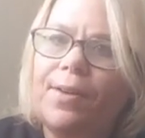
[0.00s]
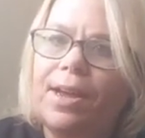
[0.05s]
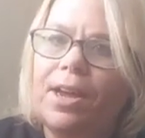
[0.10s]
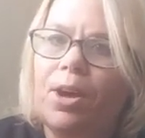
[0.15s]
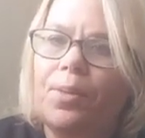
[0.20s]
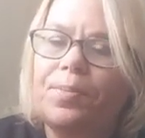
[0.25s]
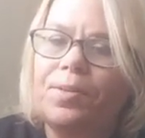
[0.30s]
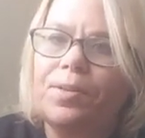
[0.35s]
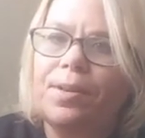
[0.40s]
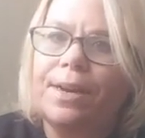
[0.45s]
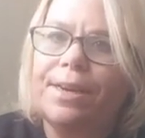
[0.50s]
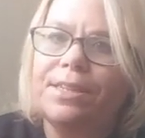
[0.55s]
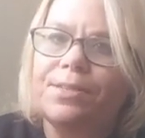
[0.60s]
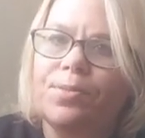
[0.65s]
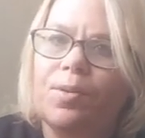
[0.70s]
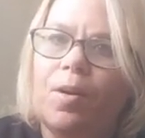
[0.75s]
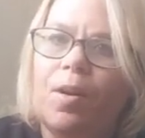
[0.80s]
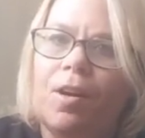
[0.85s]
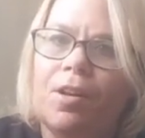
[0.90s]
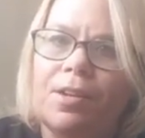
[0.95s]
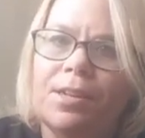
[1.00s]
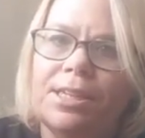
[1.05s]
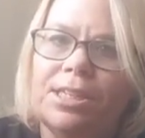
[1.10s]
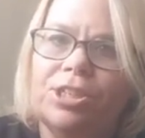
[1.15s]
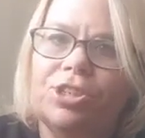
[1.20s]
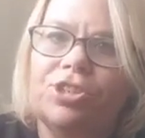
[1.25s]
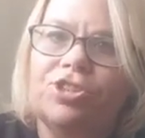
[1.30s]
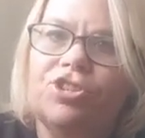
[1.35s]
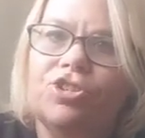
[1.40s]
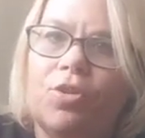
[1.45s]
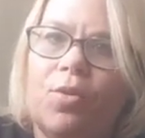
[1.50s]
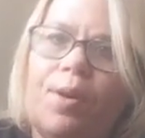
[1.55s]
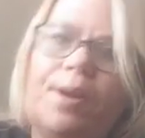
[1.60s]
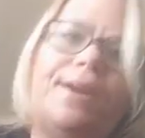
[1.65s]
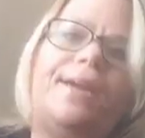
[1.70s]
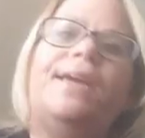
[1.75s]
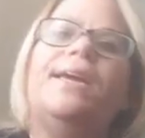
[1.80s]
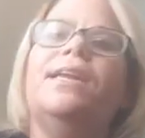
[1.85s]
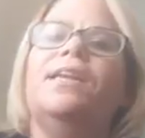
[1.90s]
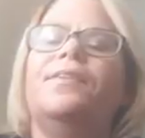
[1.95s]
I hope you guys will all enjoy.
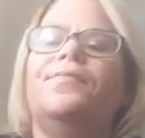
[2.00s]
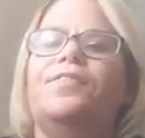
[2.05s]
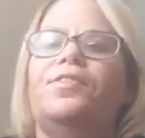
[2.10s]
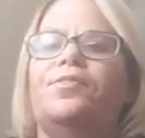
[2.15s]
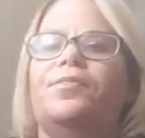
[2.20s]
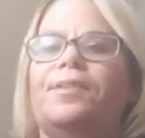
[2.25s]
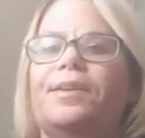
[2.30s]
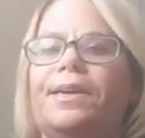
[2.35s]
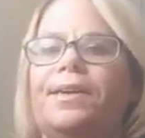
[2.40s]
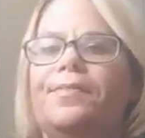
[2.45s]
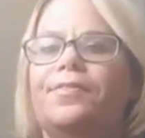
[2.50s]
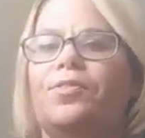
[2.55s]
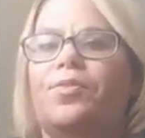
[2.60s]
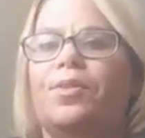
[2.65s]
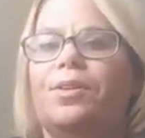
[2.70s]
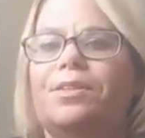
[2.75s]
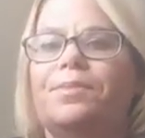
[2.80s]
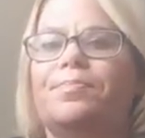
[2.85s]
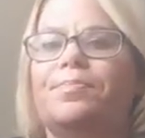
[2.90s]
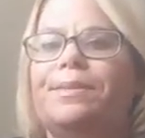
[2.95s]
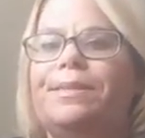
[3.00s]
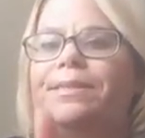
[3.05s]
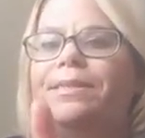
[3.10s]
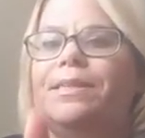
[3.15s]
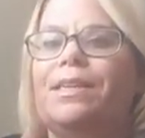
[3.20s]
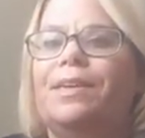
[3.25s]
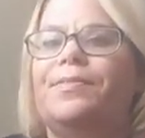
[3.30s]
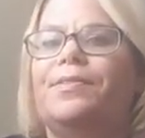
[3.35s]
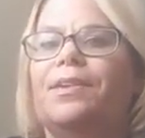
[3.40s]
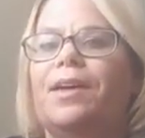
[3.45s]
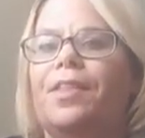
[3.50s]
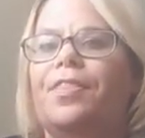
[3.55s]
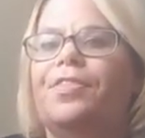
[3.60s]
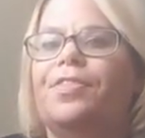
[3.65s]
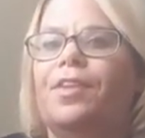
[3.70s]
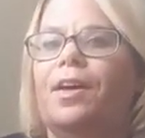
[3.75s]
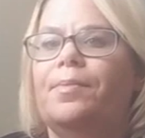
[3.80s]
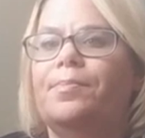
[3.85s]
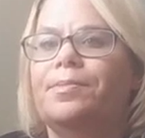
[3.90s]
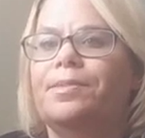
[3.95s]
And if you did, of course, please give it a
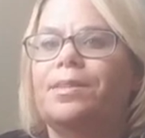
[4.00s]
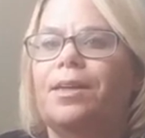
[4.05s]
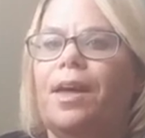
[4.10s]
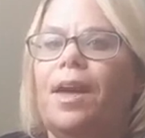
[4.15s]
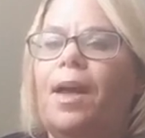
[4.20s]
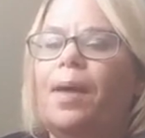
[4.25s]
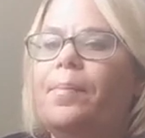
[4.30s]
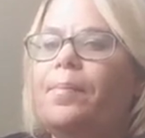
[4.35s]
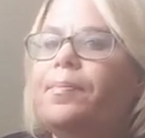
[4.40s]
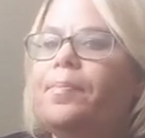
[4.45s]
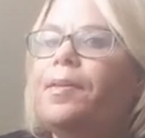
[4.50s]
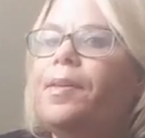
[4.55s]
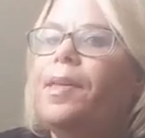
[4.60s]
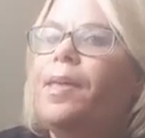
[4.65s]
thumbs up.